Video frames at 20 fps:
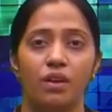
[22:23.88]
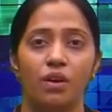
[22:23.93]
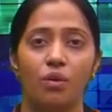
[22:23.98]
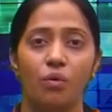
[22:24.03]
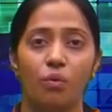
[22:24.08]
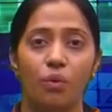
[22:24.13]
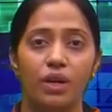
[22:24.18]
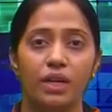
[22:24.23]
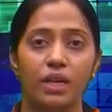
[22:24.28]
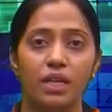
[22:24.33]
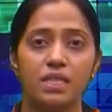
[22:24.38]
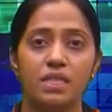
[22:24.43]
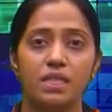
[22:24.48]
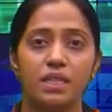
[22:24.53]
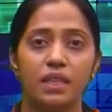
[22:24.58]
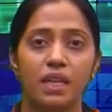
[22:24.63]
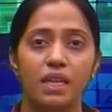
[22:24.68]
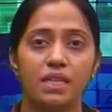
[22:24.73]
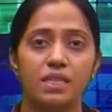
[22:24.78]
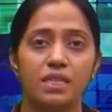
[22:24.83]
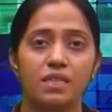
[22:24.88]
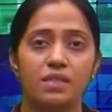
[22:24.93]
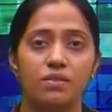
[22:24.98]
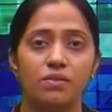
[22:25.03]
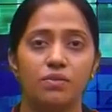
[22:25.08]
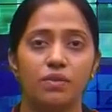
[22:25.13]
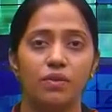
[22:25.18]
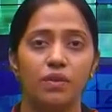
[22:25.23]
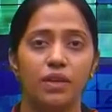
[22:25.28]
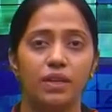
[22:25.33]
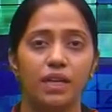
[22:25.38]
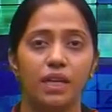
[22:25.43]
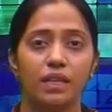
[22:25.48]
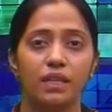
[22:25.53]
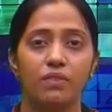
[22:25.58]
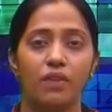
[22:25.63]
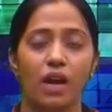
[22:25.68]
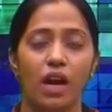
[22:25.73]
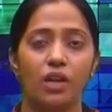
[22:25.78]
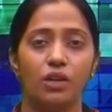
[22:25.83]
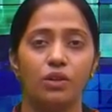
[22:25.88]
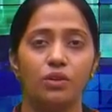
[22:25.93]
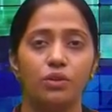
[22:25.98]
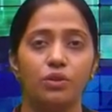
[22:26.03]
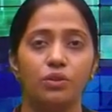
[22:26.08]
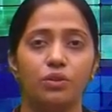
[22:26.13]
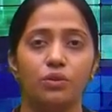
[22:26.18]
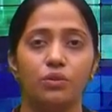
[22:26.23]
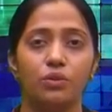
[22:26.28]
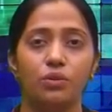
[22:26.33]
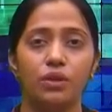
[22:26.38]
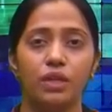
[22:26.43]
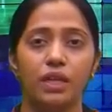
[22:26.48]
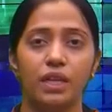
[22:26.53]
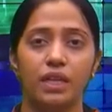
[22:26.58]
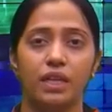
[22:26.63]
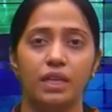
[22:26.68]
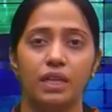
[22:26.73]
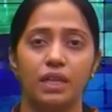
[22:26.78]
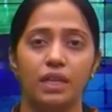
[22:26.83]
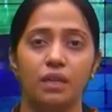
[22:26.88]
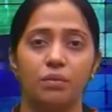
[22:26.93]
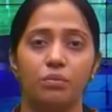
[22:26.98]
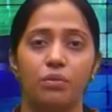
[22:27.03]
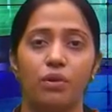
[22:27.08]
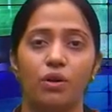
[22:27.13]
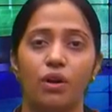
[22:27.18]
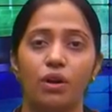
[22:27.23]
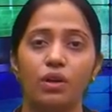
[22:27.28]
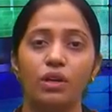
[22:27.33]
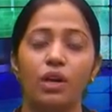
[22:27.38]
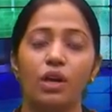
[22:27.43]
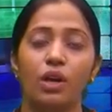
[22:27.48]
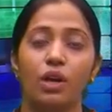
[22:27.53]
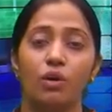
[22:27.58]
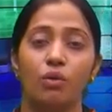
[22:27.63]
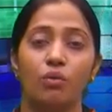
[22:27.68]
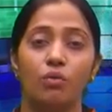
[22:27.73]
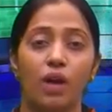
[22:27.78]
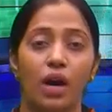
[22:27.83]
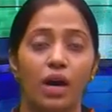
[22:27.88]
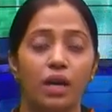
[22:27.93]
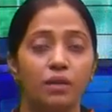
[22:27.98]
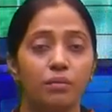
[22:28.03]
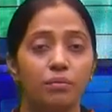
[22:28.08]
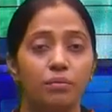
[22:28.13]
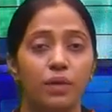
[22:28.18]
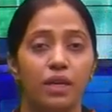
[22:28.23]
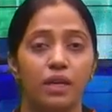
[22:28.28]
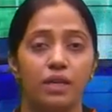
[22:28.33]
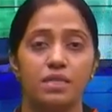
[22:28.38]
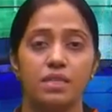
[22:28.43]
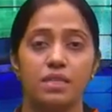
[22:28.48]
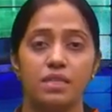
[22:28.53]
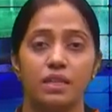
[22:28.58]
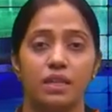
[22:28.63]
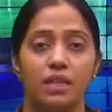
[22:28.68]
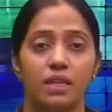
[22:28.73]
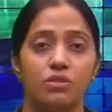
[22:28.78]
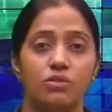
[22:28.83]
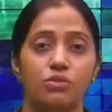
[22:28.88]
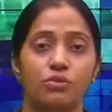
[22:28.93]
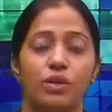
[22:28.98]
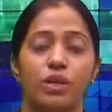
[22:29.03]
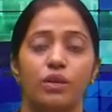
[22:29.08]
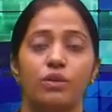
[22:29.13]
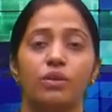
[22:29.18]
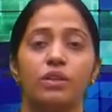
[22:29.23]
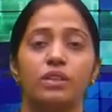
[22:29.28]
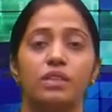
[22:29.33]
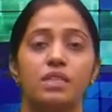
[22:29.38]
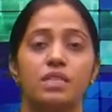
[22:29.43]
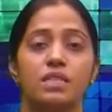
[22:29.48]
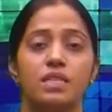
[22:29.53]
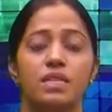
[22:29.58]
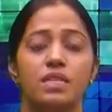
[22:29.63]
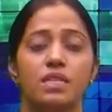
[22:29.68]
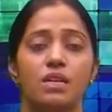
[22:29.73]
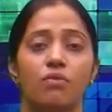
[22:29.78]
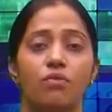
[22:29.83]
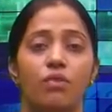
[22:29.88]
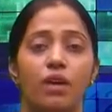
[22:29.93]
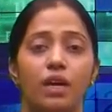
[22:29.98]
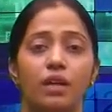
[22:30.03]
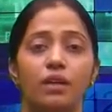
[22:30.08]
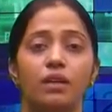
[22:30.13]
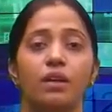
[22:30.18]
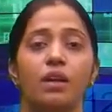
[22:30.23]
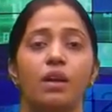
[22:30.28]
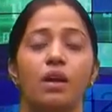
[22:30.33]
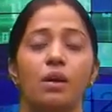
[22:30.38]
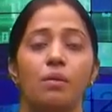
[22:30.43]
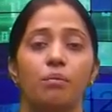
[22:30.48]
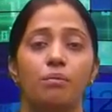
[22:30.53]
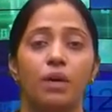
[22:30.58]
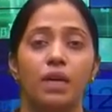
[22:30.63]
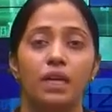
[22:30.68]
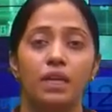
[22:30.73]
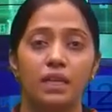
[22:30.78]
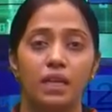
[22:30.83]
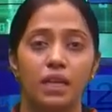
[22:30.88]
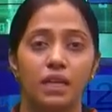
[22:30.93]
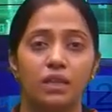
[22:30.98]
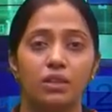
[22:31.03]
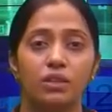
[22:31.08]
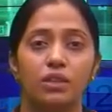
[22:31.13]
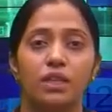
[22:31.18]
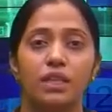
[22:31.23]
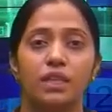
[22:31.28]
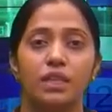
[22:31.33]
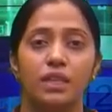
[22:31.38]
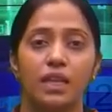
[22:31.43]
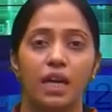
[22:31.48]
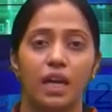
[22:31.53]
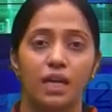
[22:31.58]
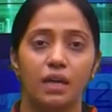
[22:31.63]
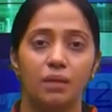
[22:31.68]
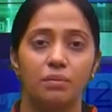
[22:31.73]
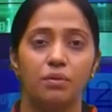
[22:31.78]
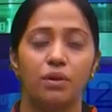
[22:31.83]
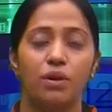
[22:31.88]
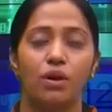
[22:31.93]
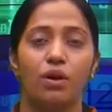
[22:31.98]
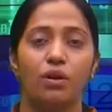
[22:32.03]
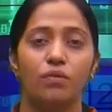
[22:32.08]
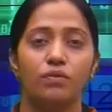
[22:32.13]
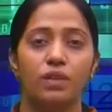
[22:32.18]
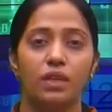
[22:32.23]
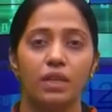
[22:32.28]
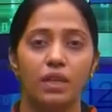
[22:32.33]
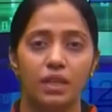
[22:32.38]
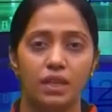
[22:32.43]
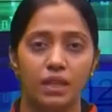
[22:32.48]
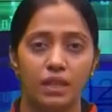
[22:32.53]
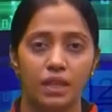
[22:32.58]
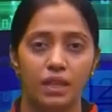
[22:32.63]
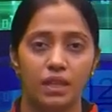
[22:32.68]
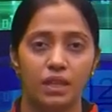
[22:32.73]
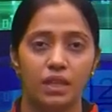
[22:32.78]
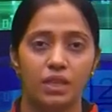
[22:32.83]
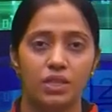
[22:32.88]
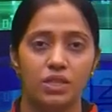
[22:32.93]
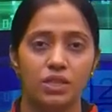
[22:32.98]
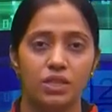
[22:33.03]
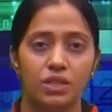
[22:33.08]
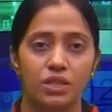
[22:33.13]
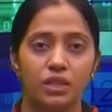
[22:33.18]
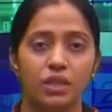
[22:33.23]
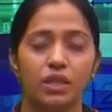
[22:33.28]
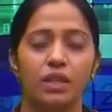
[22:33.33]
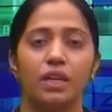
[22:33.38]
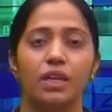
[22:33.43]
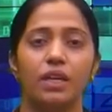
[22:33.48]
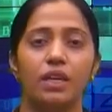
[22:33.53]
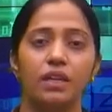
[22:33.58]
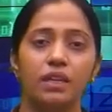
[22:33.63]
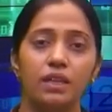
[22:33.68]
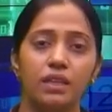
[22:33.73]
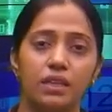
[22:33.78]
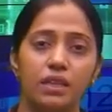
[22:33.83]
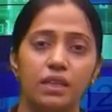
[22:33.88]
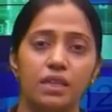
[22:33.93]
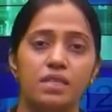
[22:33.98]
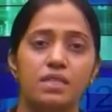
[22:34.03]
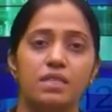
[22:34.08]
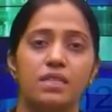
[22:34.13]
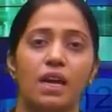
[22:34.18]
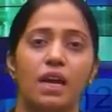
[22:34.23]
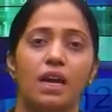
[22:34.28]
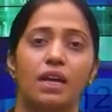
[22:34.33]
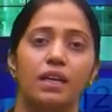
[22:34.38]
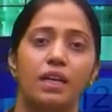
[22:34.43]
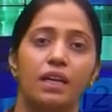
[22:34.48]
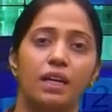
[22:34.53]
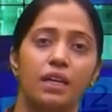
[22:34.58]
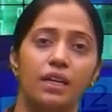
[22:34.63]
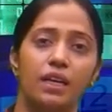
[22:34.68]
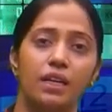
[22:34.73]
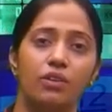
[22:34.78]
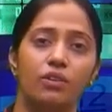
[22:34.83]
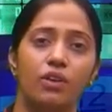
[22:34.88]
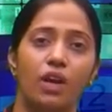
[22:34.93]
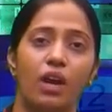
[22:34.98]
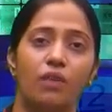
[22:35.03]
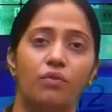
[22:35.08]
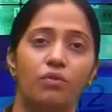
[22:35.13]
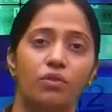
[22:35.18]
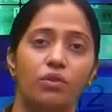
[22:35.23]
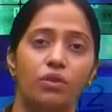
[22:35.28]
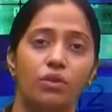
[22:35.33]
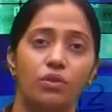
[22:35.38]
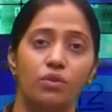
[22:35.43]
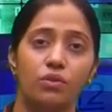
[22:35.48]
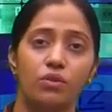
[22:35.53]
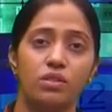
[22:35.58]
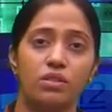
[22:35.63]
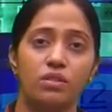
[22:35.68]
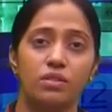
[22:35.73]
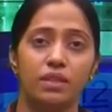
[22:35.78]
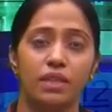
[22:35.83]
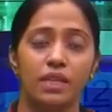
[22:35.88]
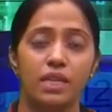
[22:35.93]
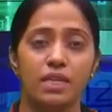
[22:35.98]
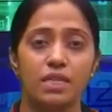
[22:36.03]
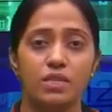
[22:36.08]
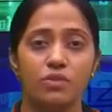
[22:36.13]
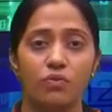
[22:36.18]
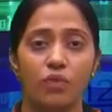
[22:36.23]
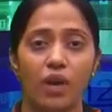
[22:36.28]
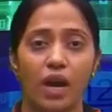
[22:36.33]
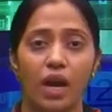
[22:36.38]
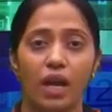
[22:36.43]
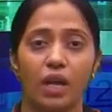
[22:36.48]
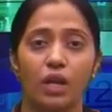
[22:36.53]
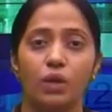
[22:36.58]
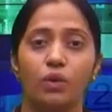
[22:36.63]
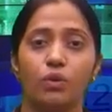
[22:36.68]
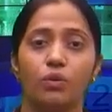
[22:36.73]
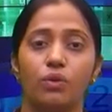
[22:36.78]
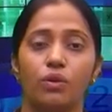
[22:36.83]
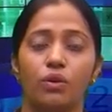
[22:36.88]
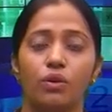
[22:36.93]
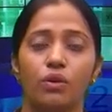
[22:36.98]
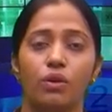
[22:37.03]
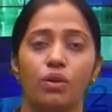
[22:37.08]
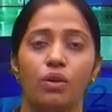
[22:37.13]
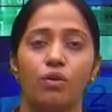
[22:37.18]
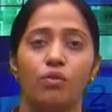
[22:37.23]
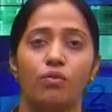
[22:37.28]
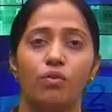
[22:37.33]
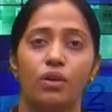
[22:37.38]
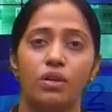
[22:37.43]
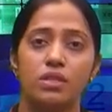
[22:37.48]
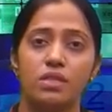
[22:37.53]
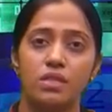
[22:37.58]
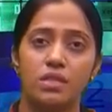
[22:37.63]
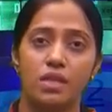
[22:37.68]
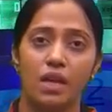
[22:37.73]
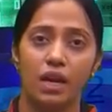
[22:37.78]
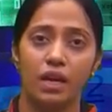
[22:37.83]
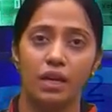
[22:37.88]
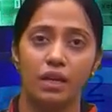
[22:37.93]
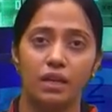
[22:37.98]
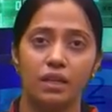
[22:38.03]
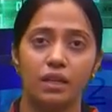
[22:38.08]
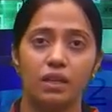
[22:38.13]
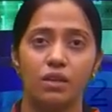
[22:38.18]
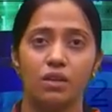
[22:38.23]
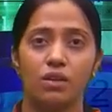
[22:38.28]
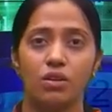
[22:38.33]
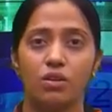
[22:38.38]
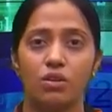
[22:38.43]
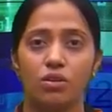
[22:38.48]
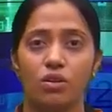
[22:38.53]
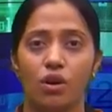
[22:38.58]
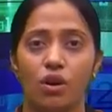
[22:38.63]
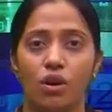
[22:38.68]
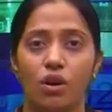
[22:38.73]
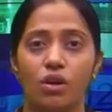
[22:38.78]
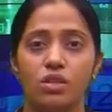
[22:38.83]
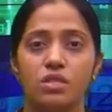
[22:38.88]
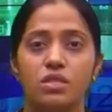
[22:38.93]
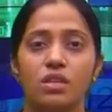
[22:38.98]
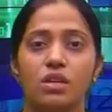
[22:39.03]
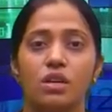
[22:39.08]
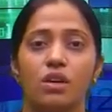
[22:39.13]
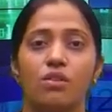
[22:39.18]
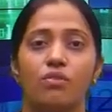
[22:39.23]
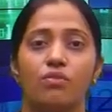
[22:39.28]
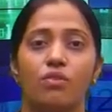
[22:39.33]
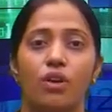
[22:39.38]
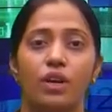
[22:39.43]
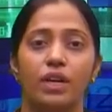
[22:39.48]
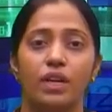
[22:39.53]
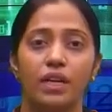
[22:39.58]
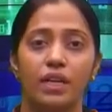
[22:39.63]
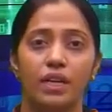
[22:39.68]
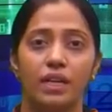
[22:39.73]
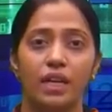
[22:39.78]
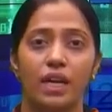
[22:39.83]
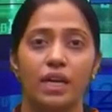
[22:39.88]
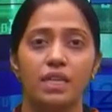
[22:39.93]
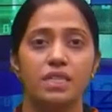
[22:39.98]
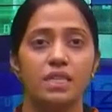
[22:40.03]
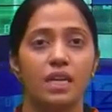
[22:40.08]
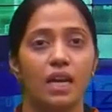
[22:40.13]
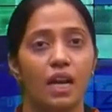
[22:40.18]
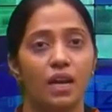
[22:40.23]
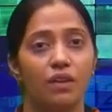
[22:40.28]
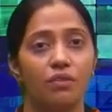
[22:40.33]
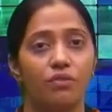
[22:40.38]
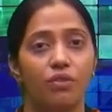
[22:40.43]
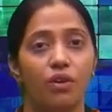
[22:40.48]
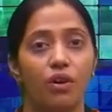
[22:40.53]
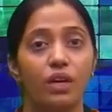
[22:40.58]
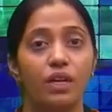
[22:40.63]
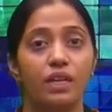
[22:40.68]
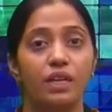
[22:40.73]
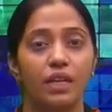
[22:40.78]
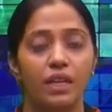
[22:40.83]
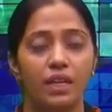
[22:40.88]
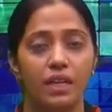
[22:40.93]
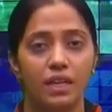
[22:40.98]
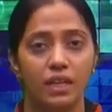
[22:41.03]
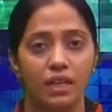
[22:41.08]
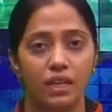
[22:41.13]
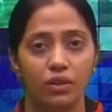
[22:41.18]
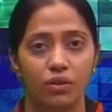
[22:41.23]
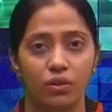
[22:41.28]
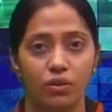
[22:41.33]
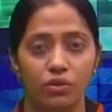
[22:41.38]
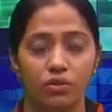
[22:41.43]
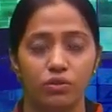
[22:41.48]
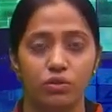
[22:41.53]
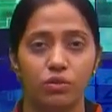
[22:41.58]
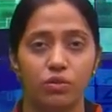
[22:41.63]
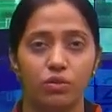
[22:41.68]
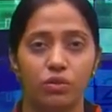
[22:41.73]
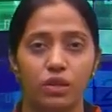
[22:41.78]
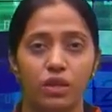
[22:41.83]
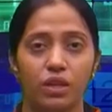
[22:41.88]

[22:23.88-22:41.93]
What is dx is, we will take the value 2 dt upon 1 plus t square. Look, this is a one particular type of the integration. In this directly you have to use these value for sin, cos, for dx and for dt also.